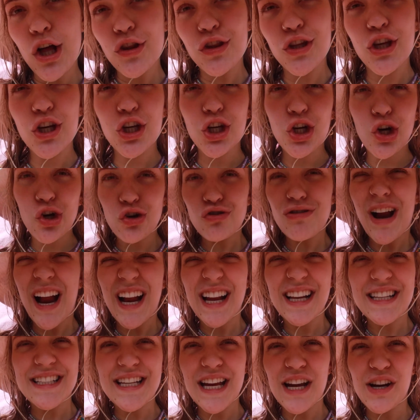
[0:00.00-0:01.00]
on the
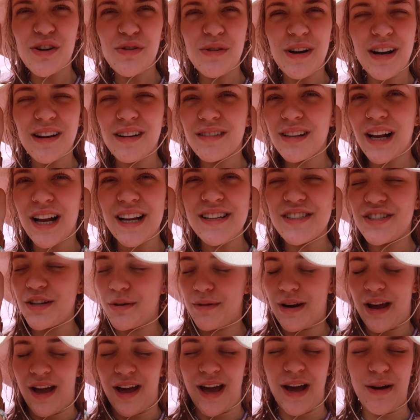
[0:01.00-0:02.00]
Krakatoa. I
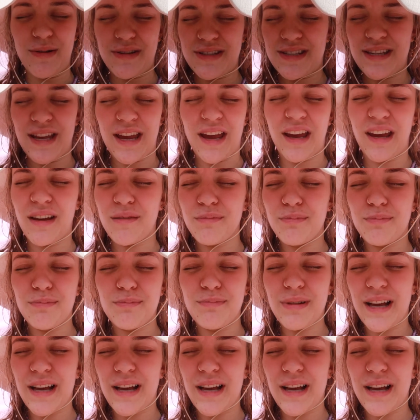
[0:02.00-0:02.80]
don't know how to say it.